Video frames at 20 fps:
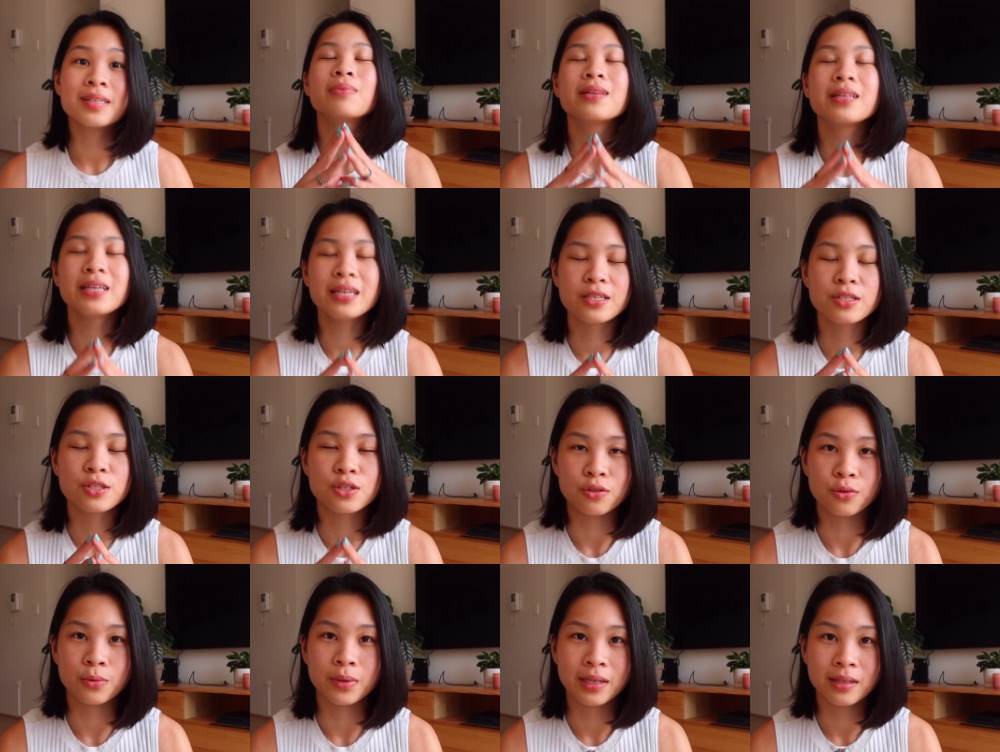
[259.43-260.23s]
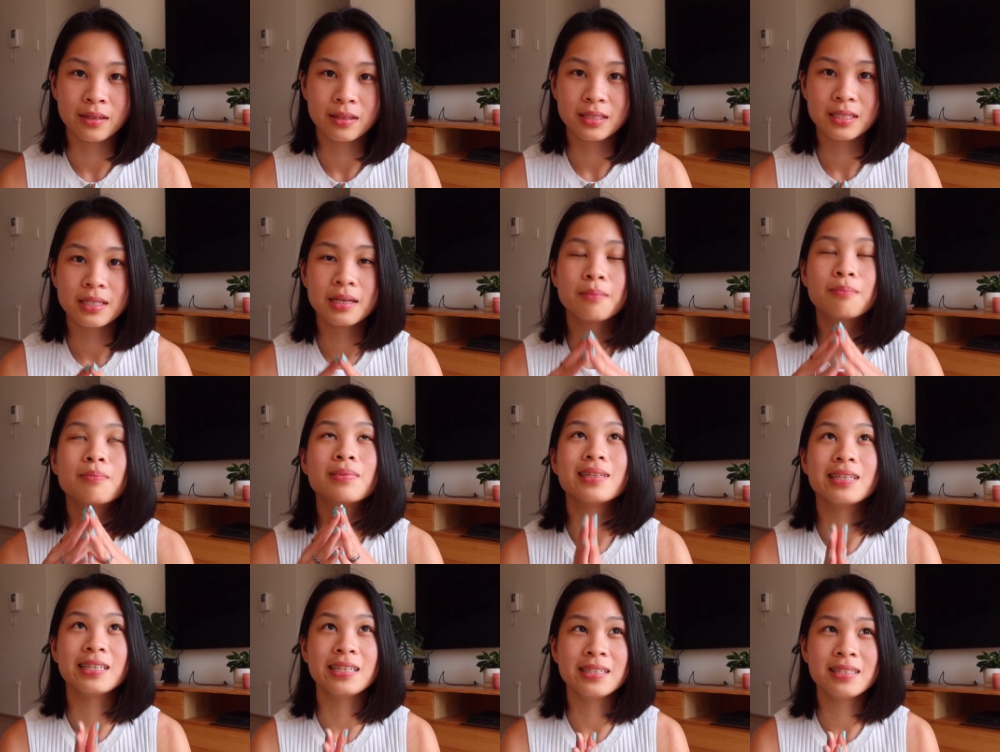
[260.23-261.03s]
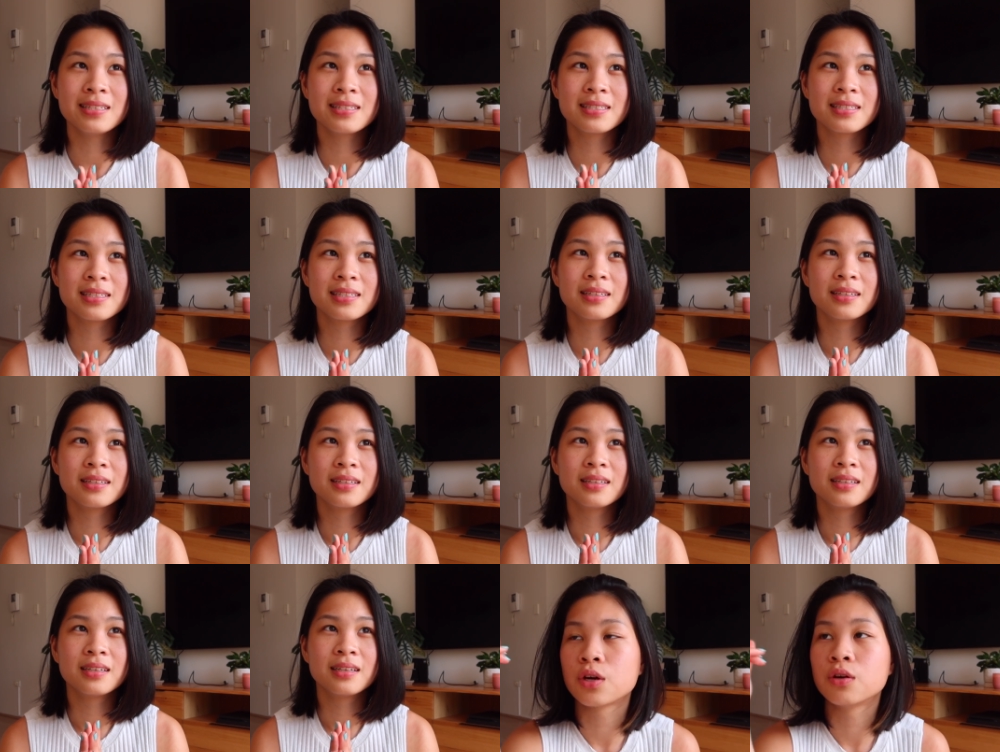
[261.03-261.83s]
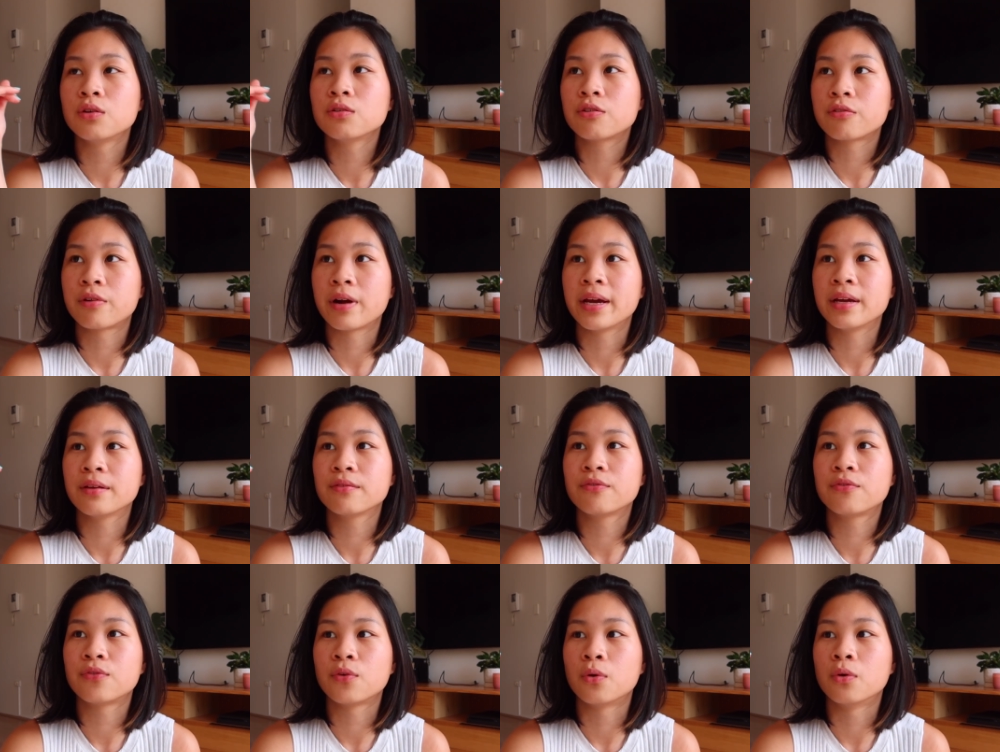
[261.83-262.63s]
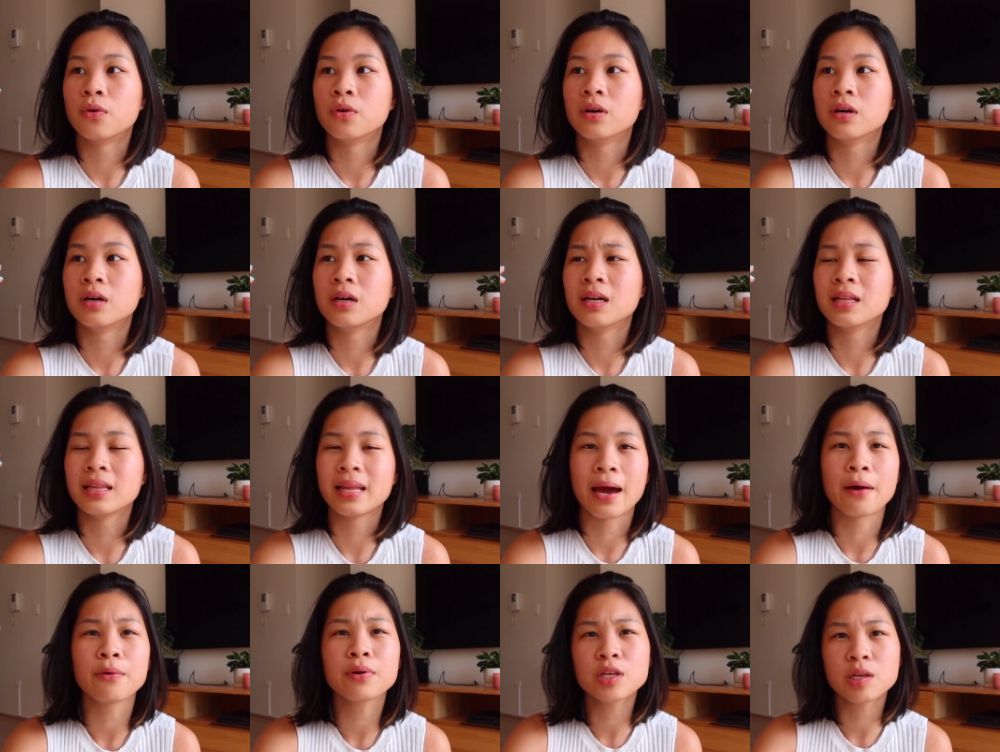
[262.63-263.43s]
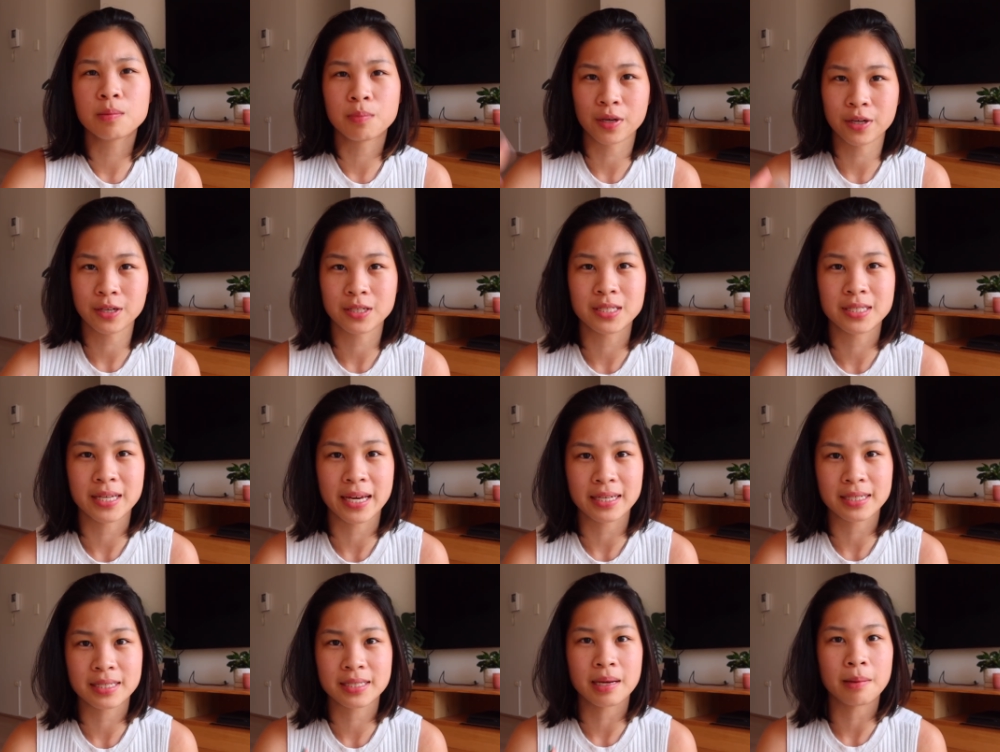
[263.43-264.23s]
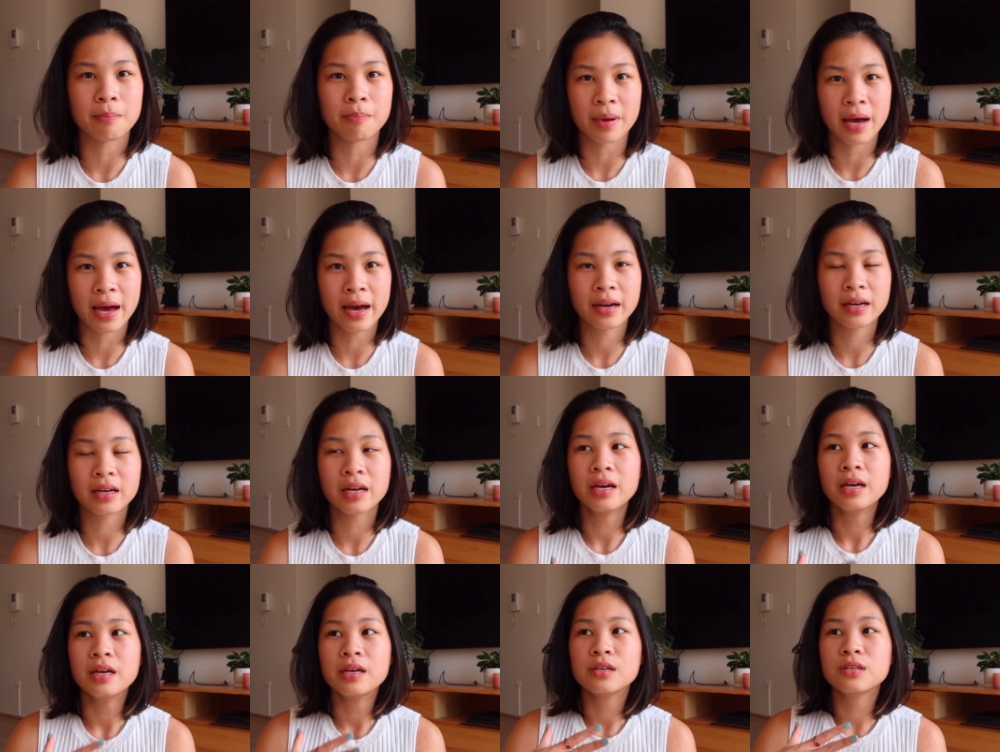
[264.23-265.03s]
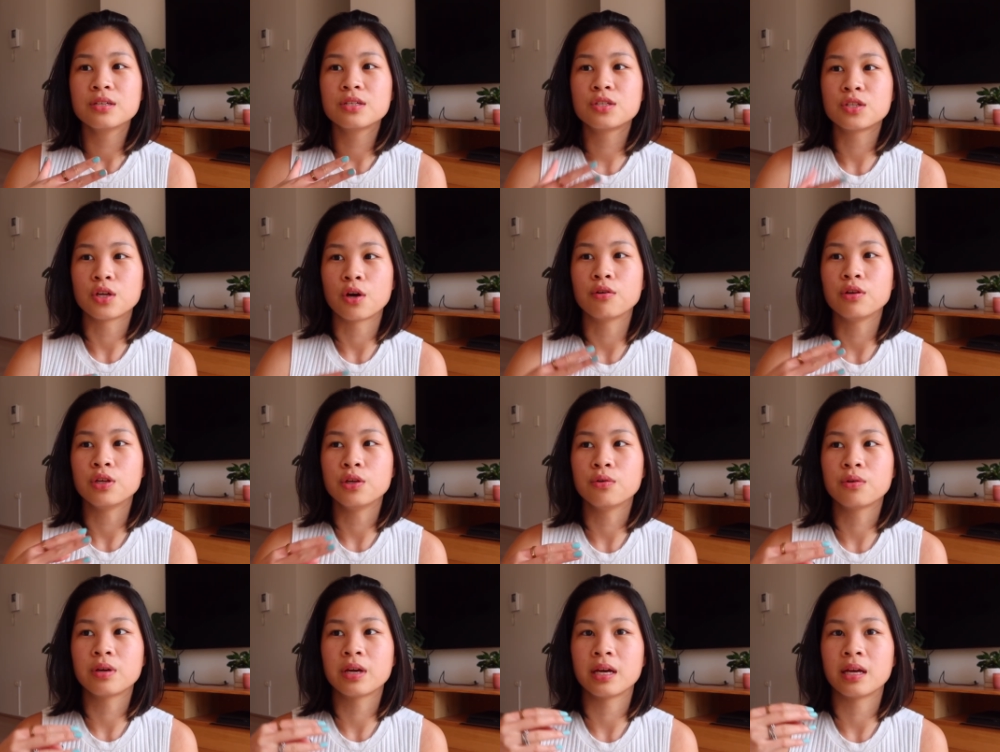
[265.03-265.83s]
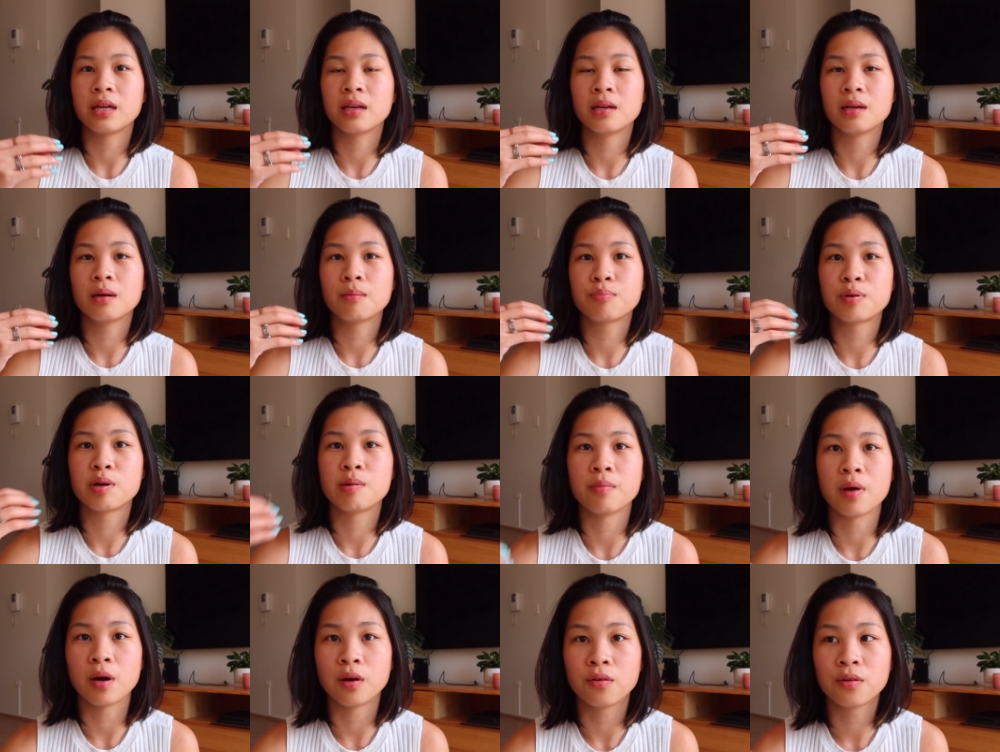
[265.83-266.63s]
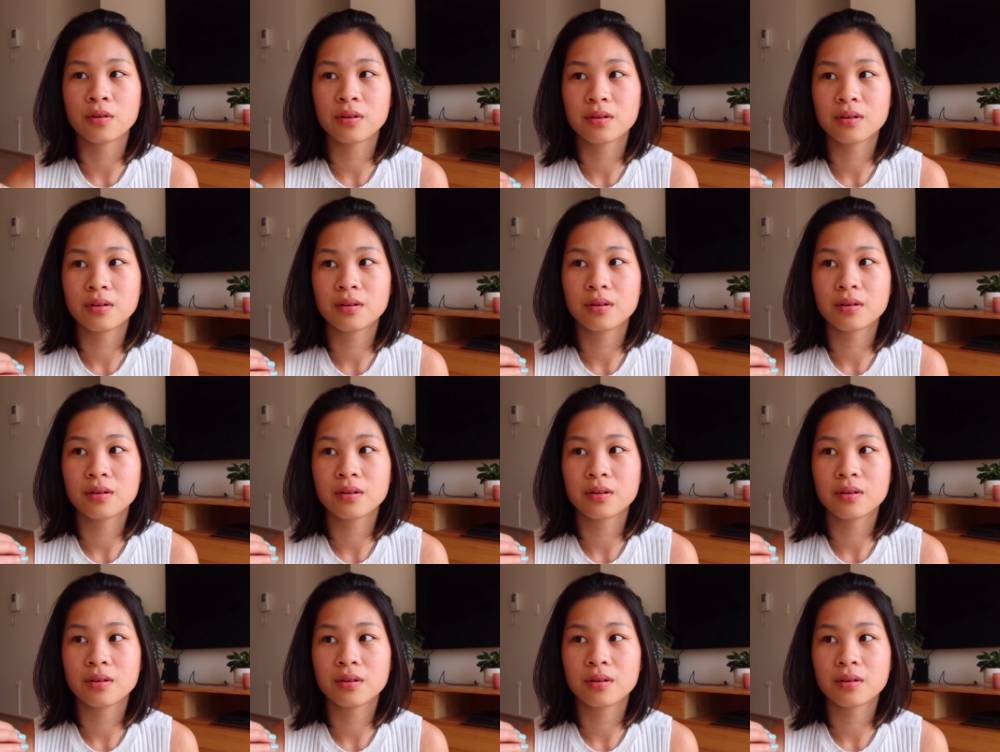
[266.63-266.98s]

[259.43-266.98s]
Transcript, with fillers: Please do it, please. They are so great for allowing your body to take a step back so you can promote